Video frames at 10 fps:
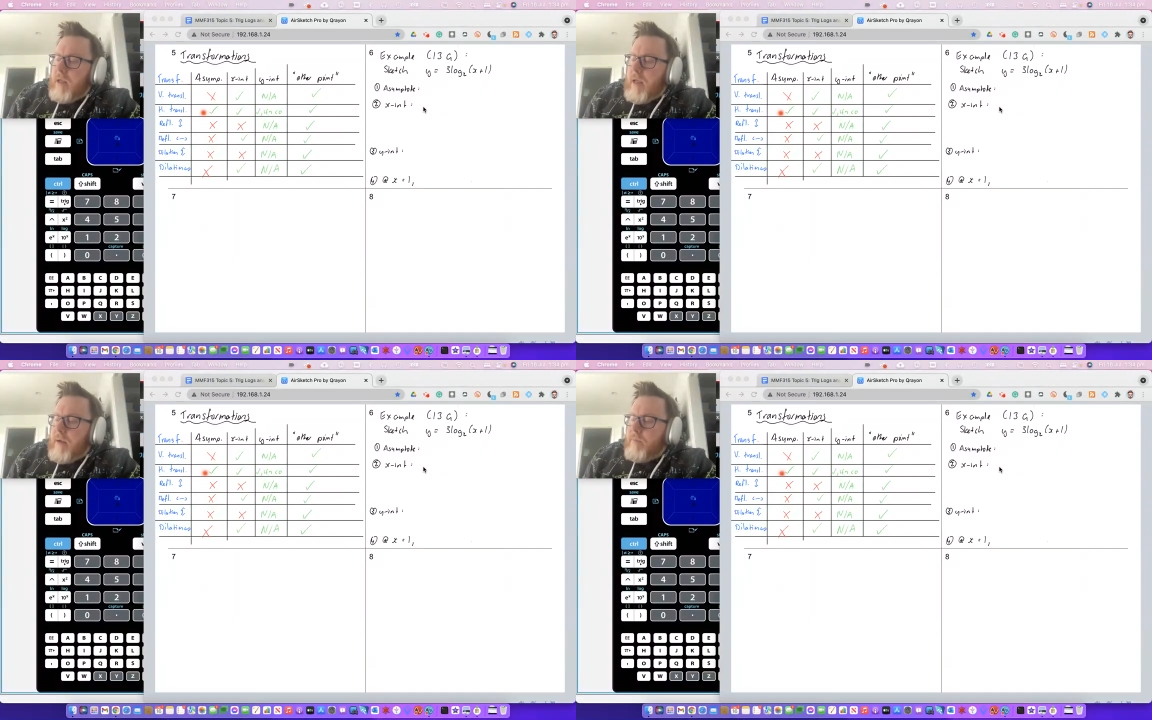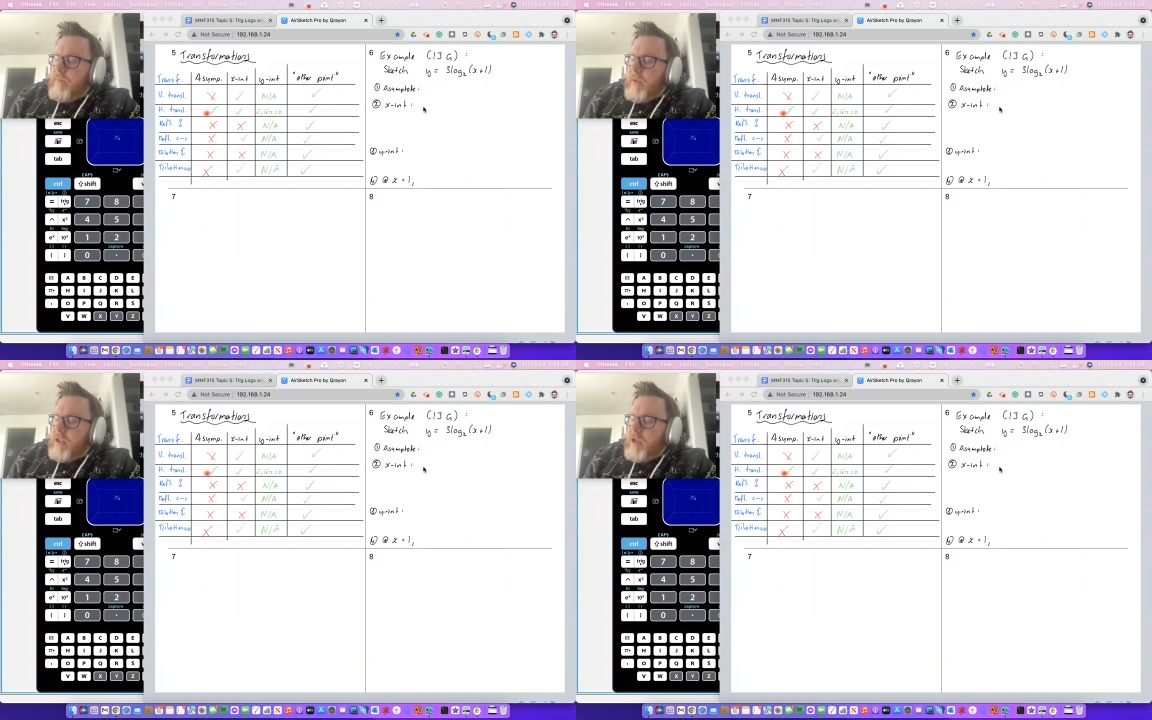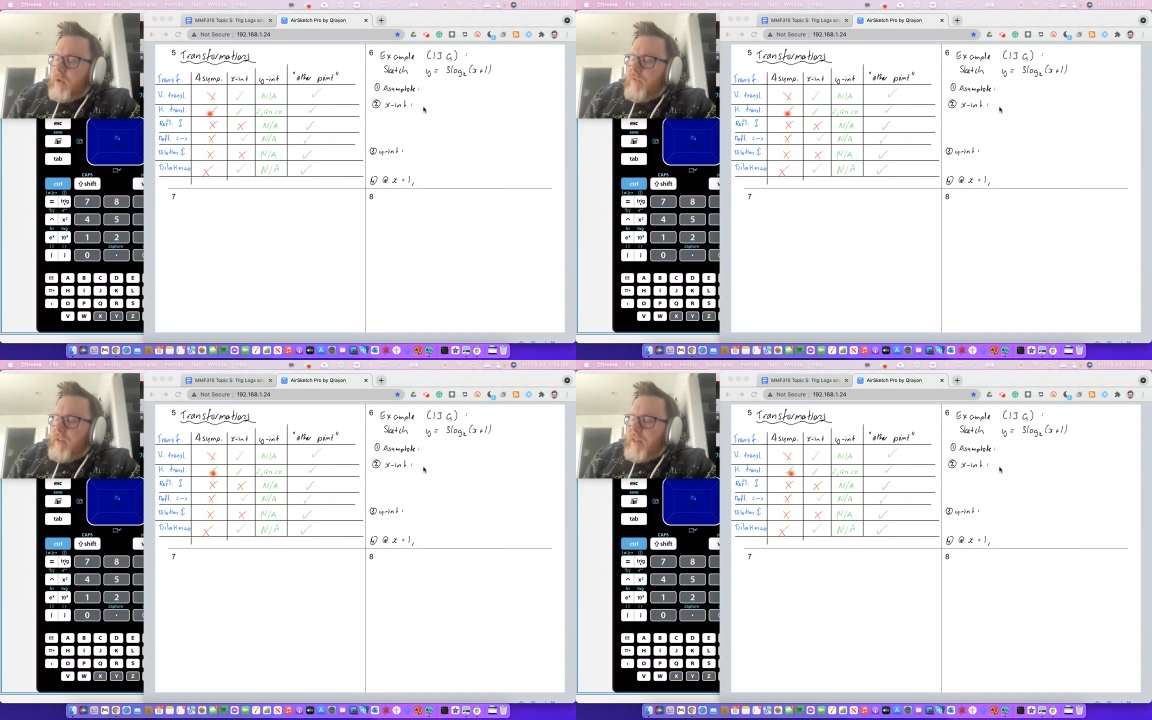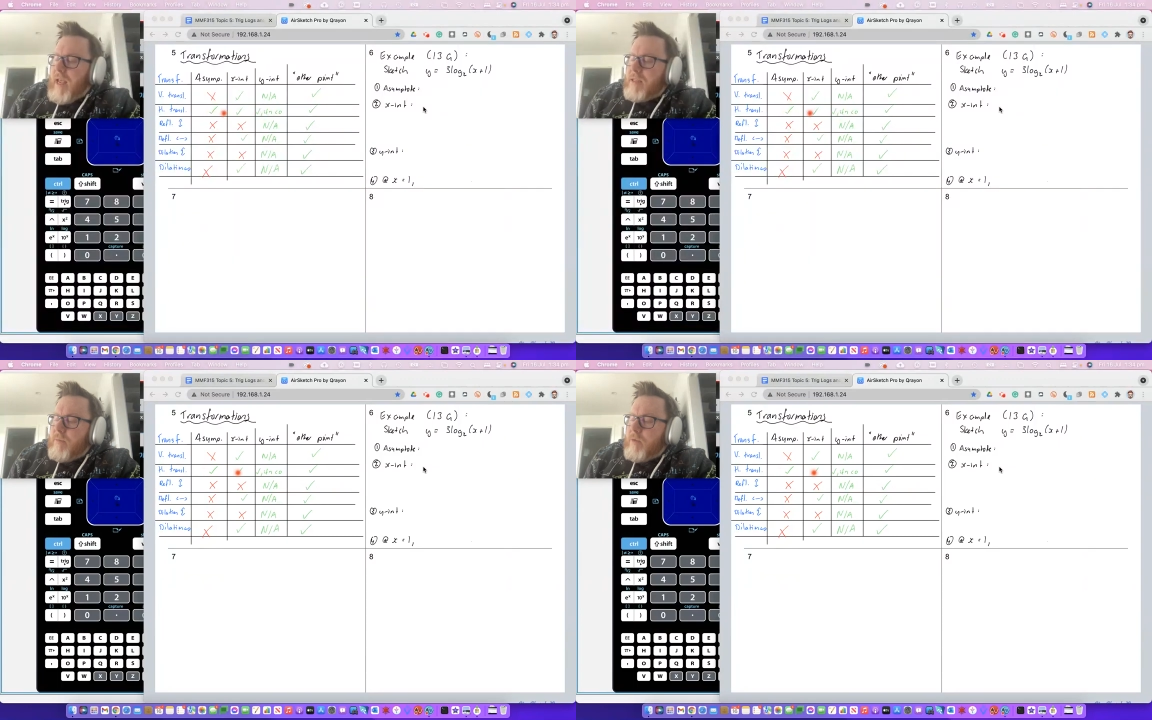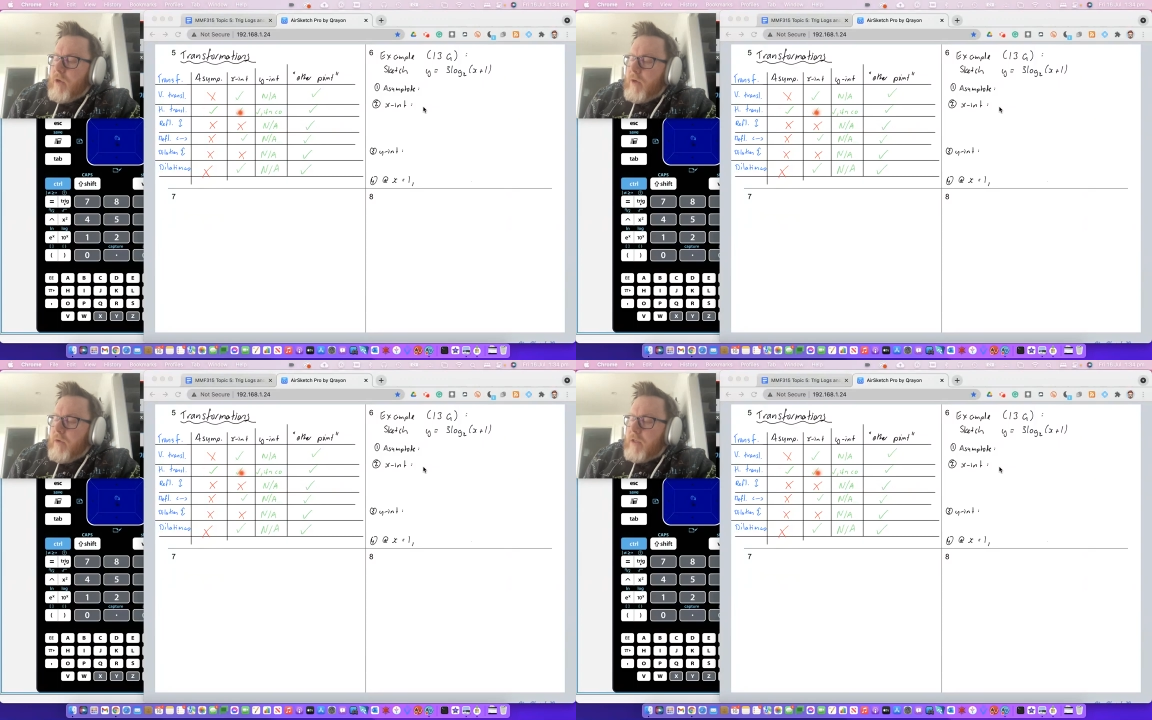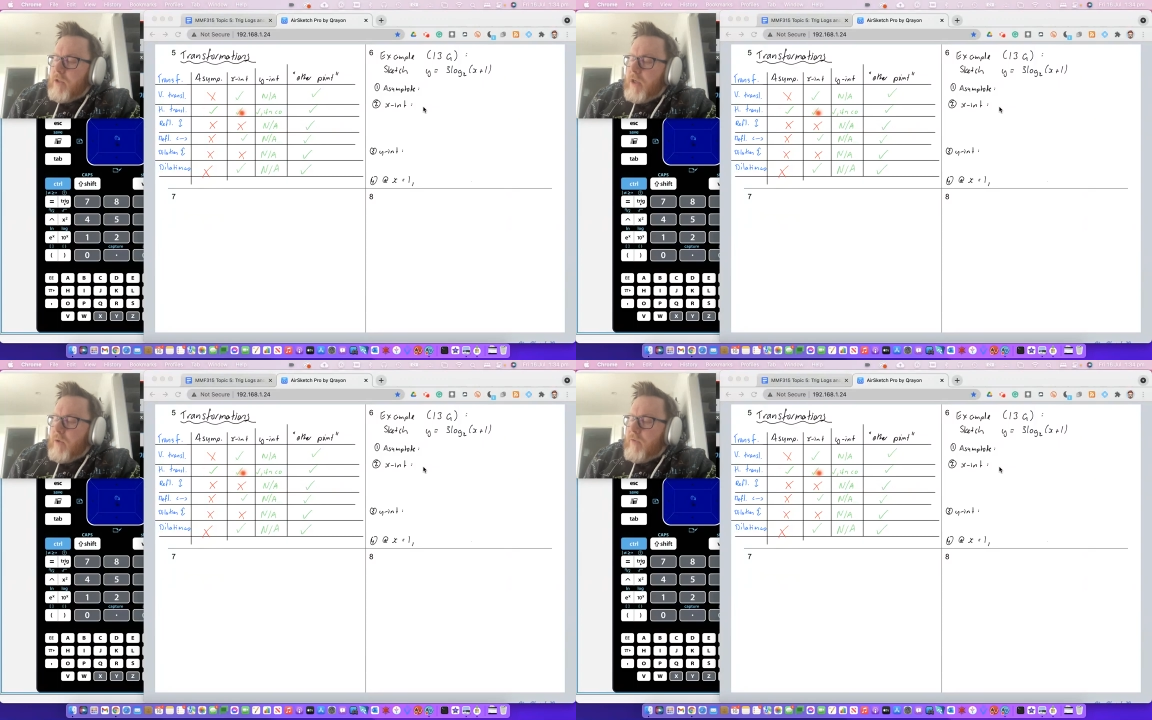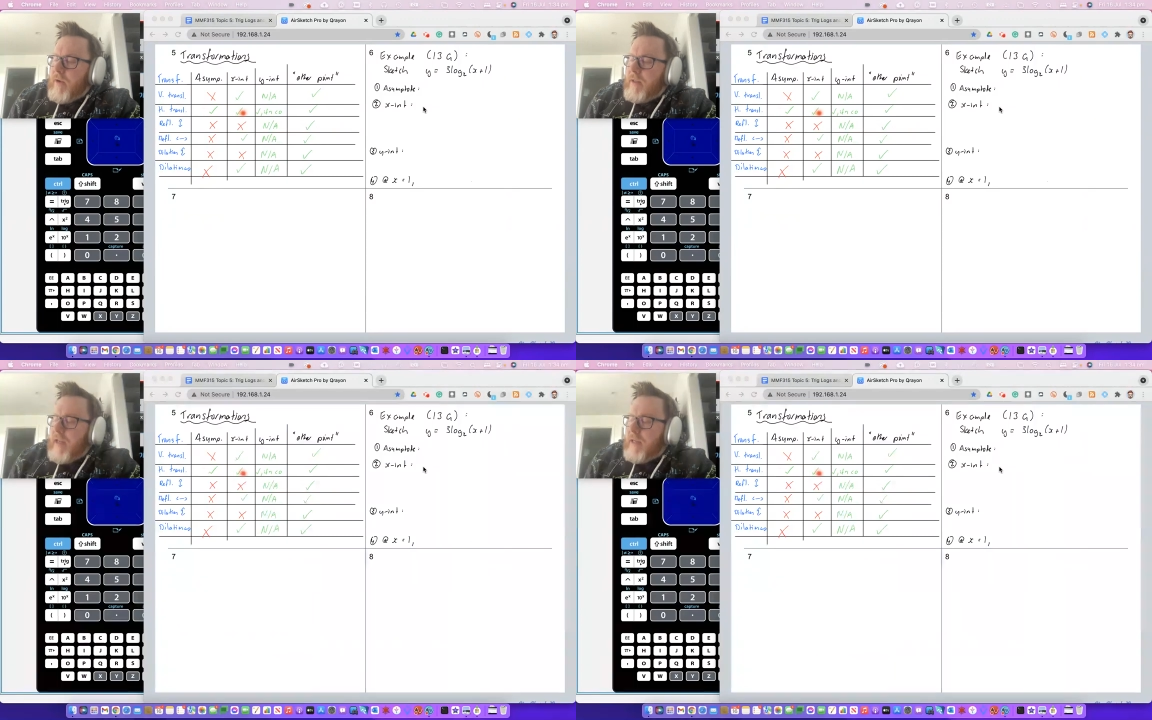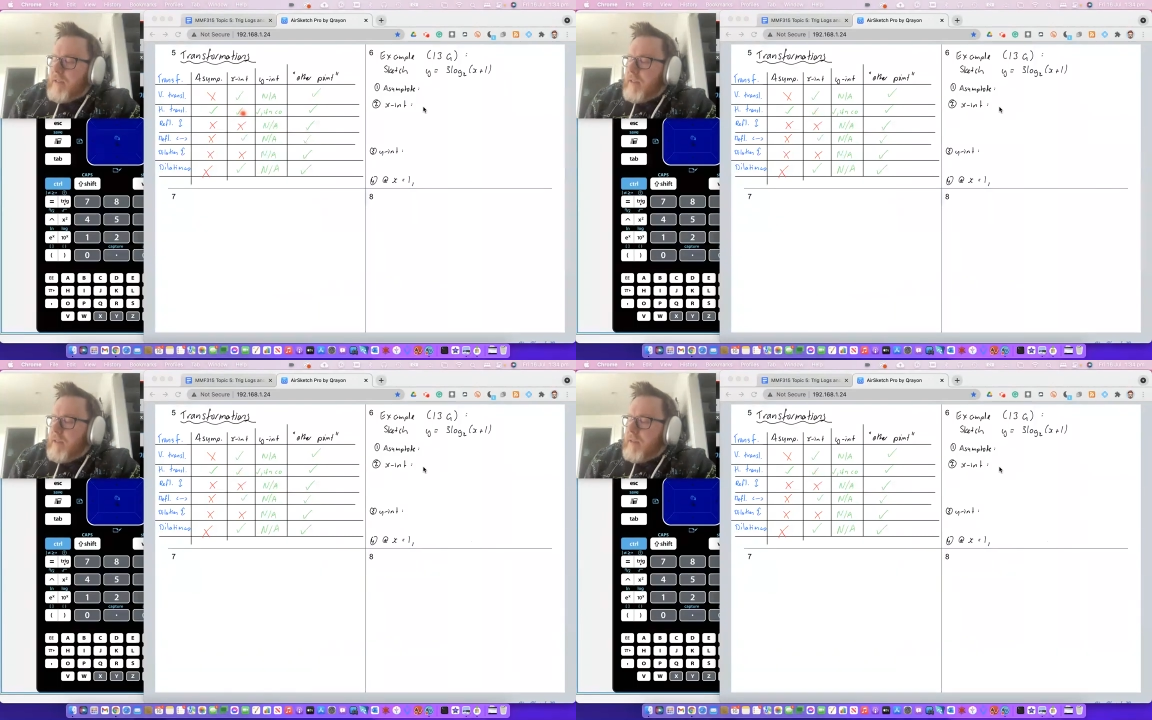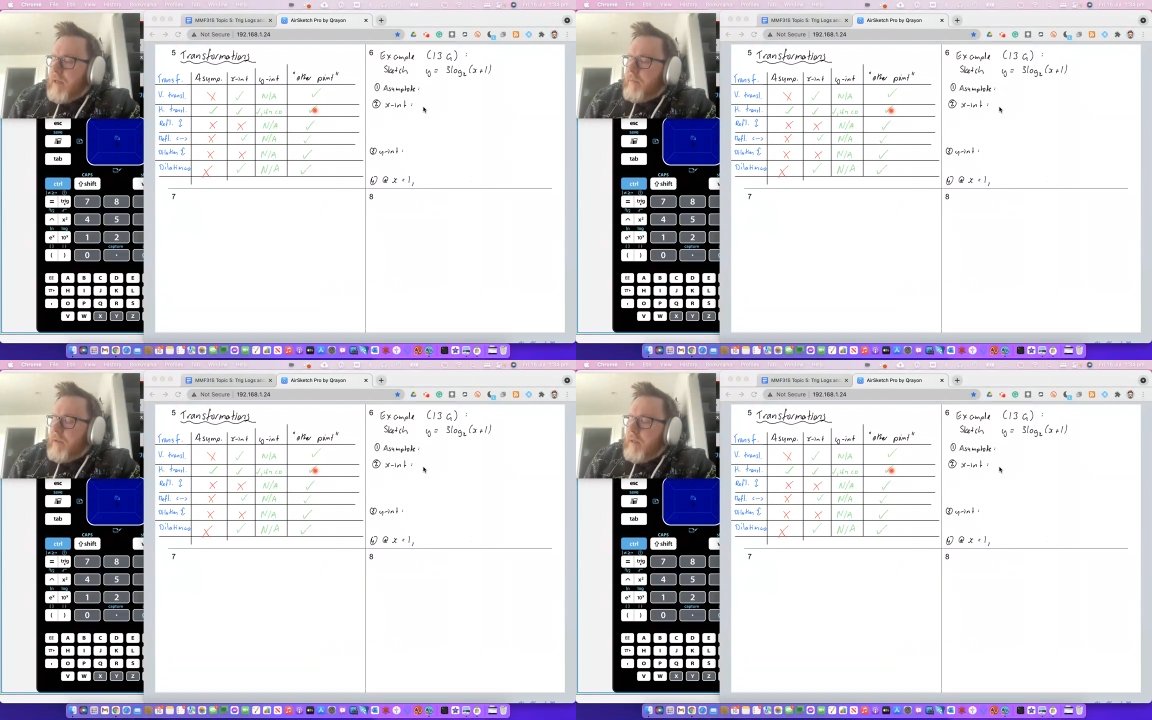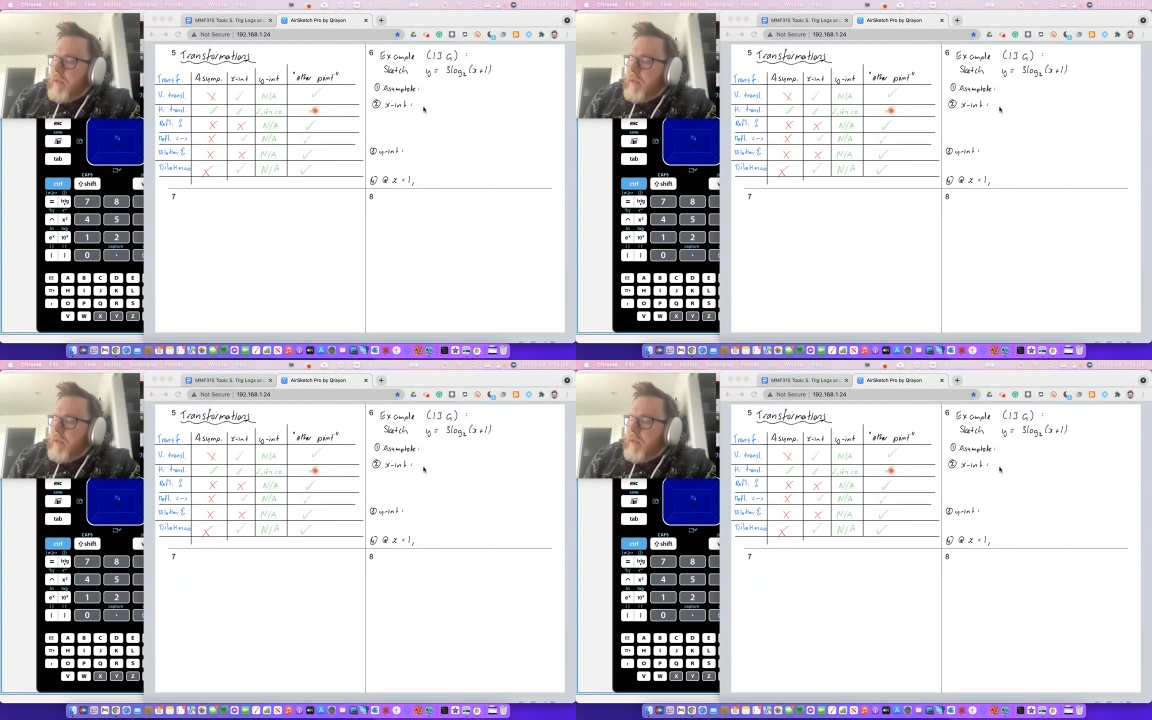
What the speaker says: It's going to affect the asymptote. It's going to affect the x-intercept.